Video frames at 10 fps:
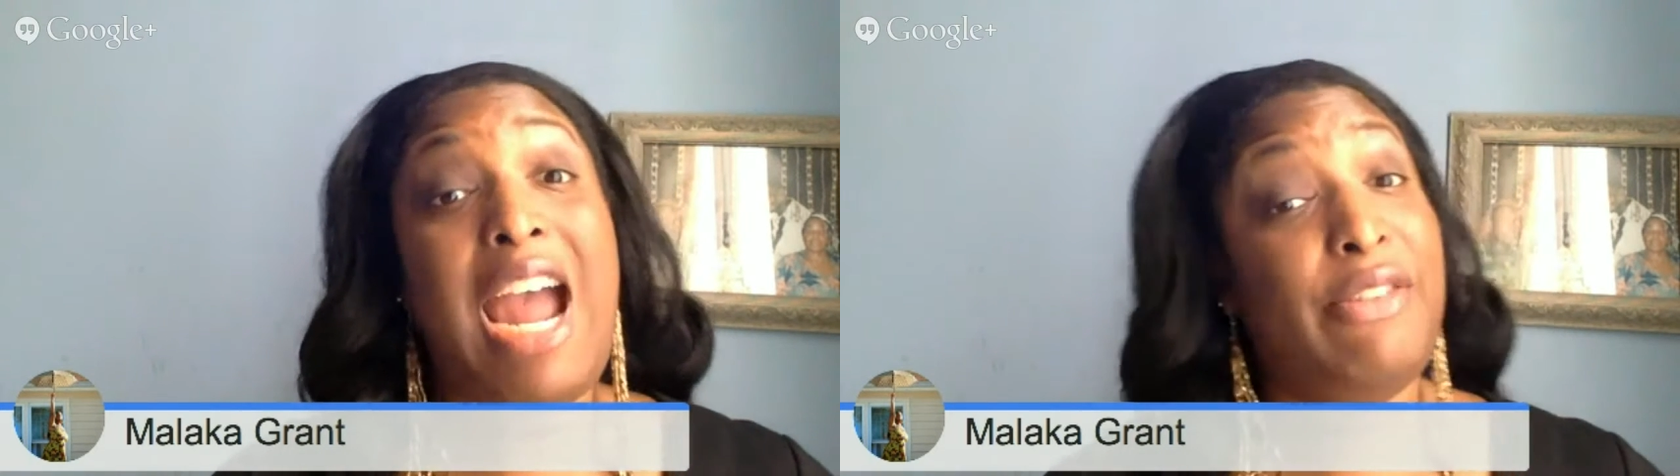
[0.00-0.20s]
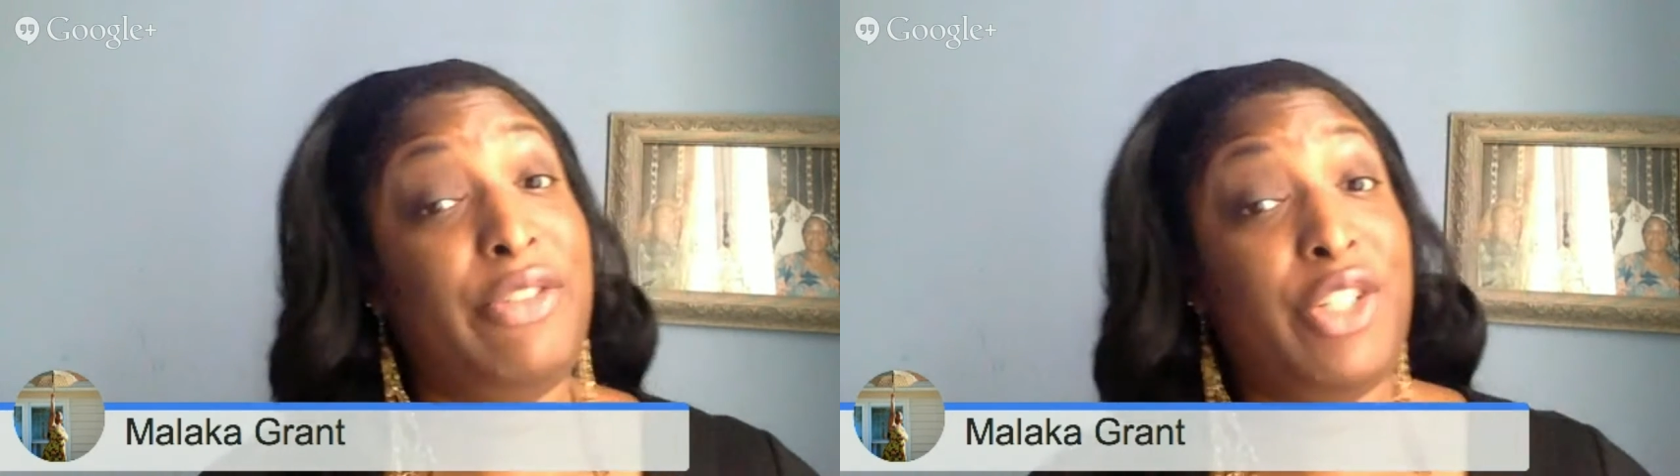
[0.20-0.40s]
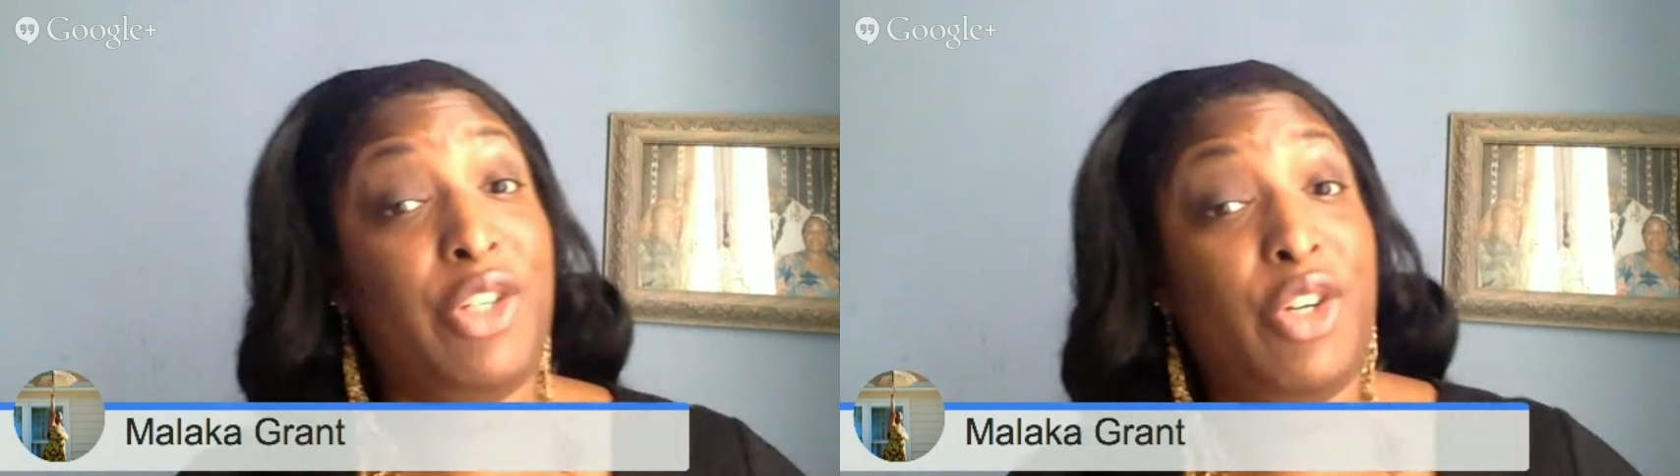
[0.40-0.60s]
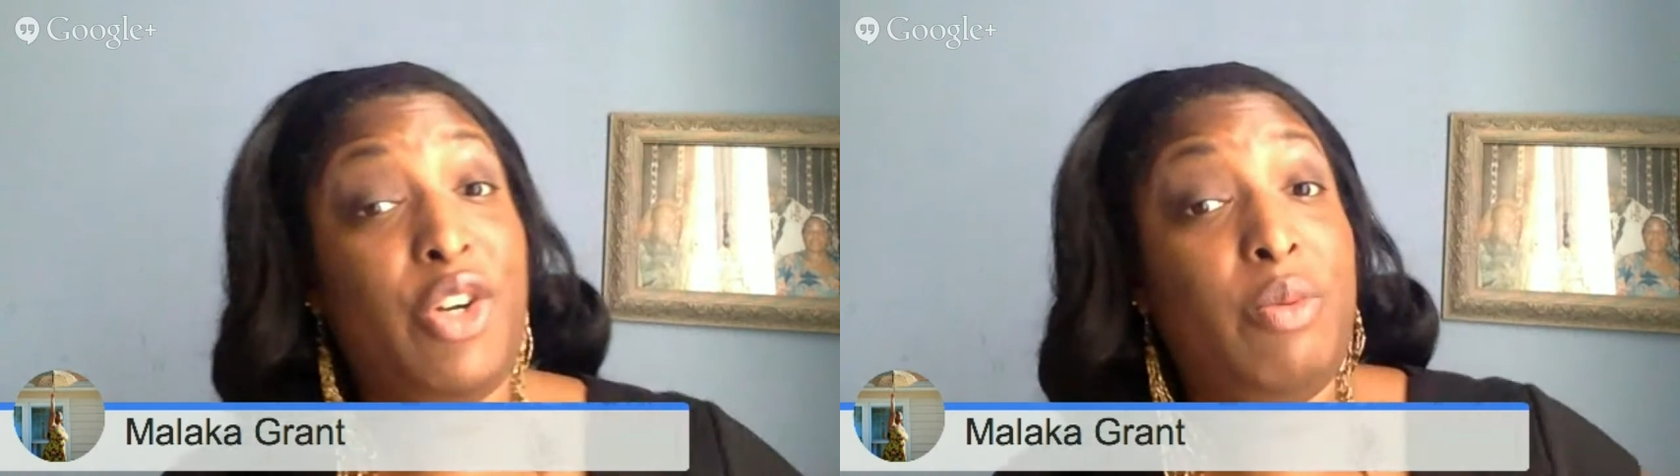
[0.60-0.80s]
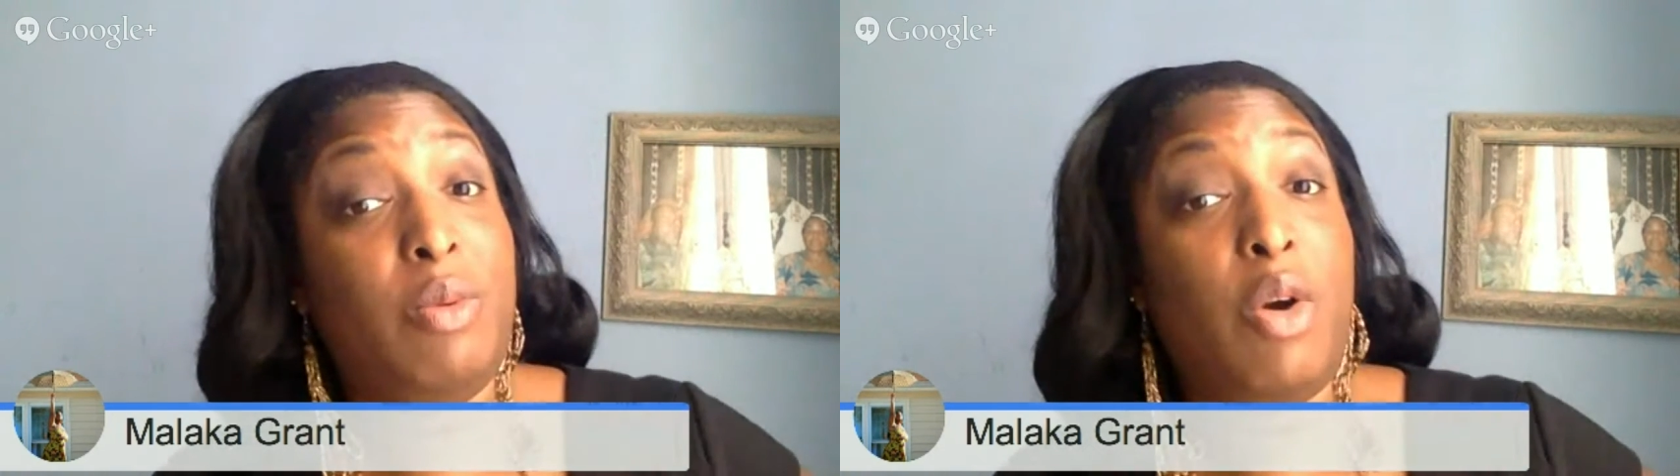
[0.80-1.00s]

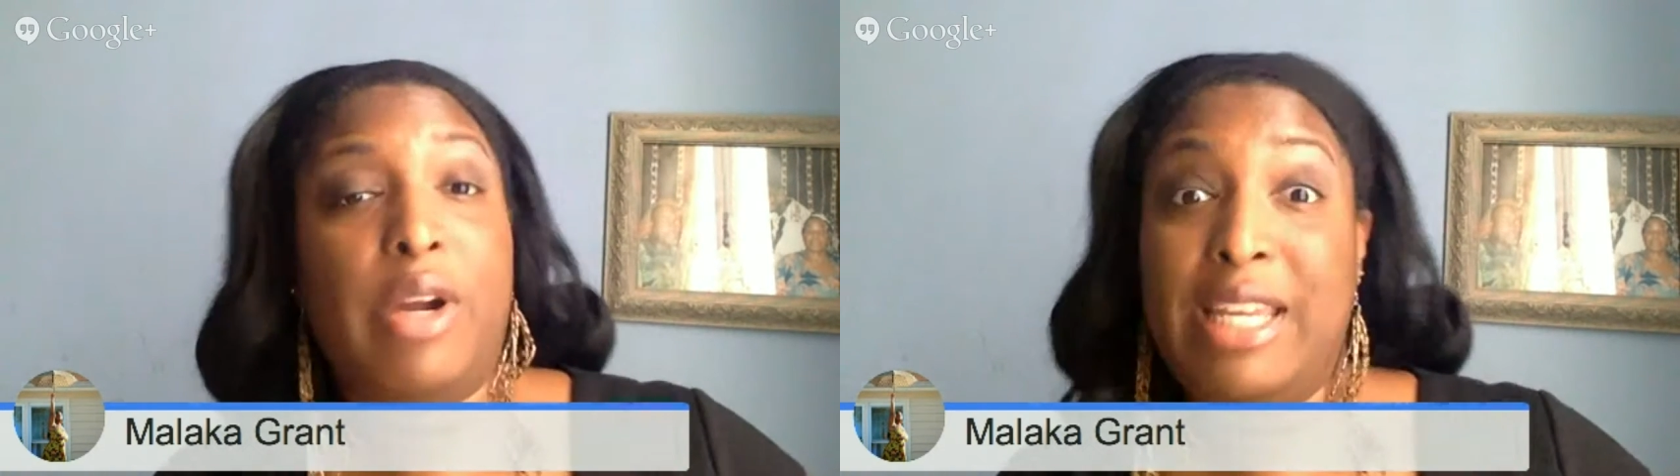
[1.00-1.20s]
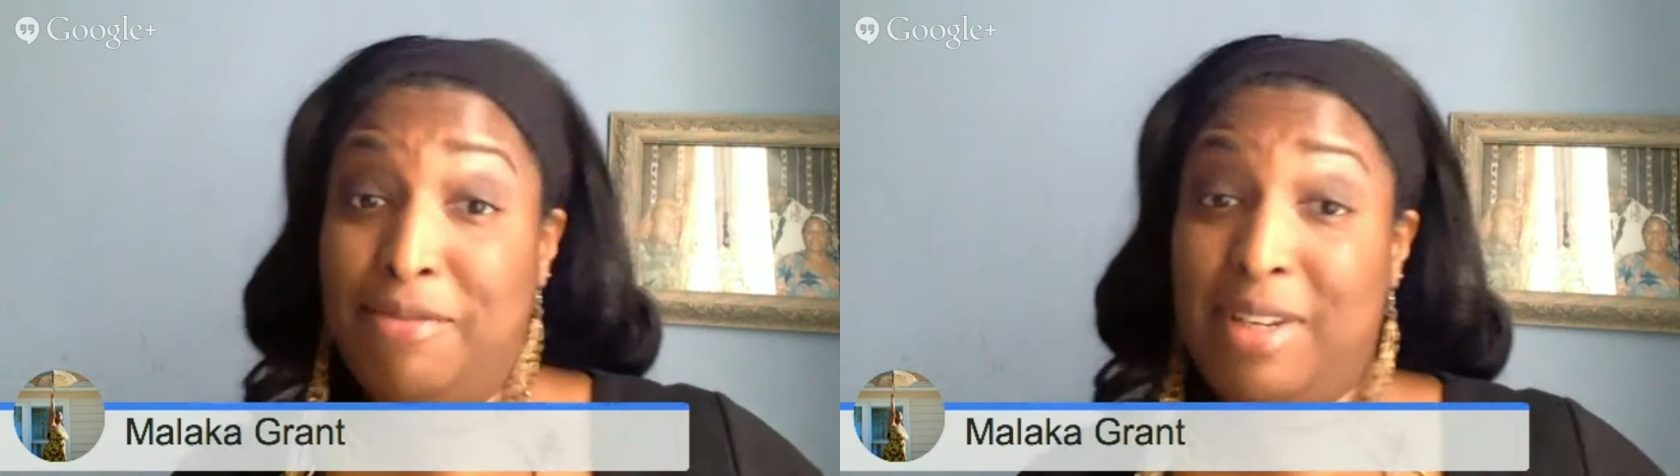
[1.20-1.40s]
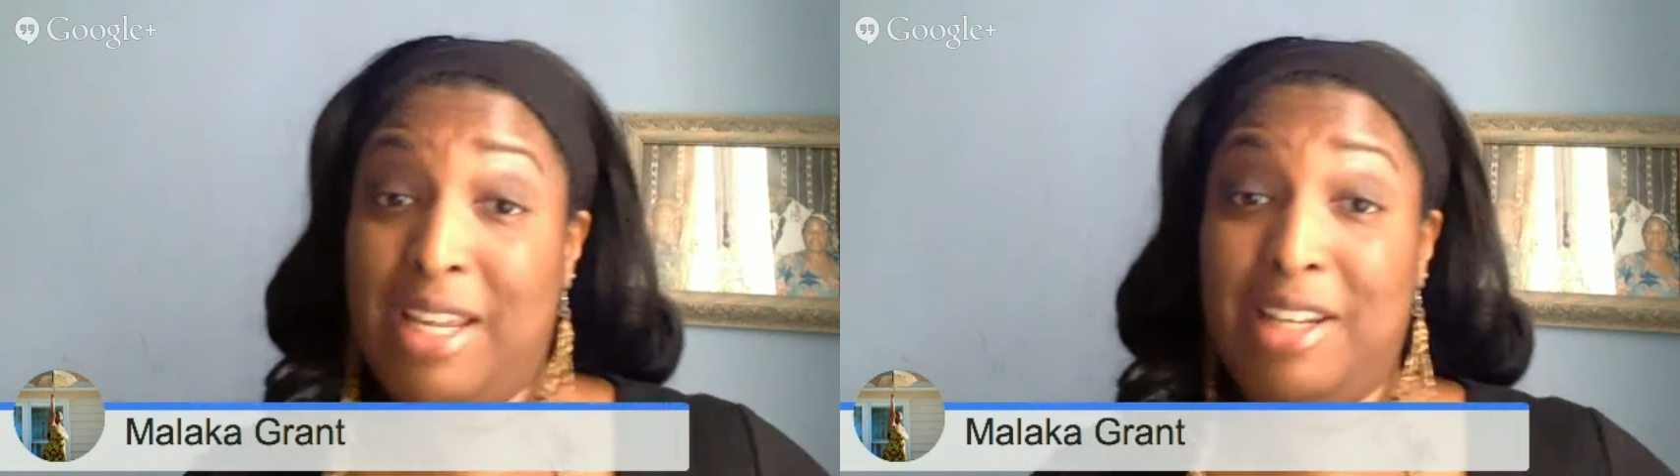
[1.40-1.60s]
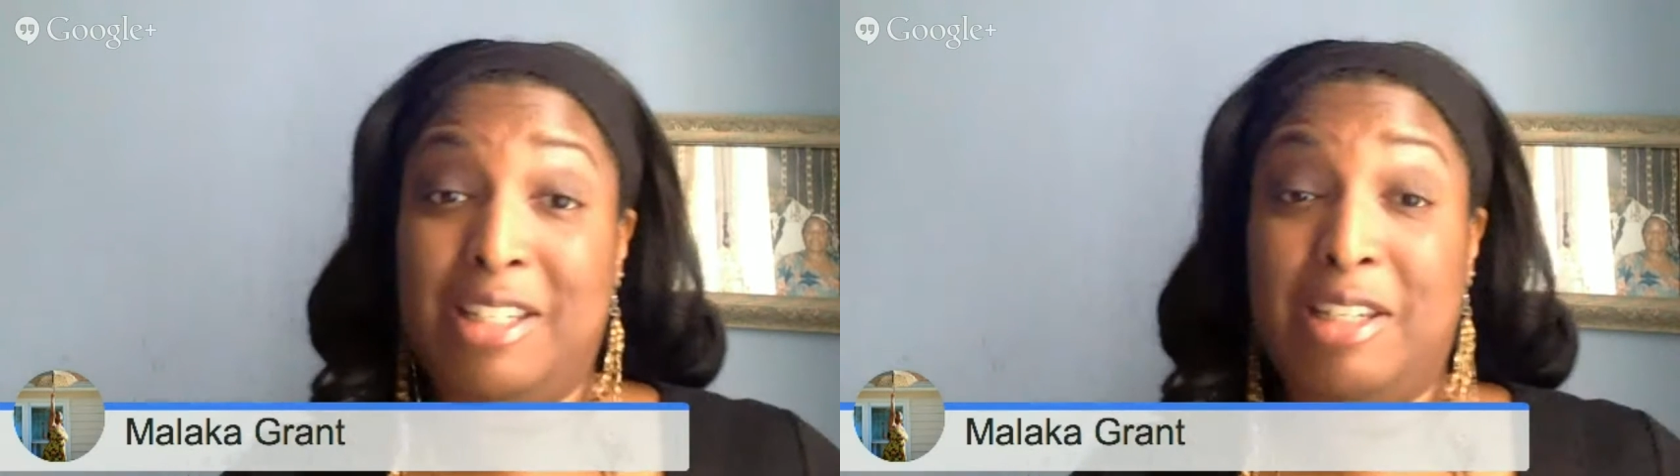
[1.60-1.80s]
afternoon or evening,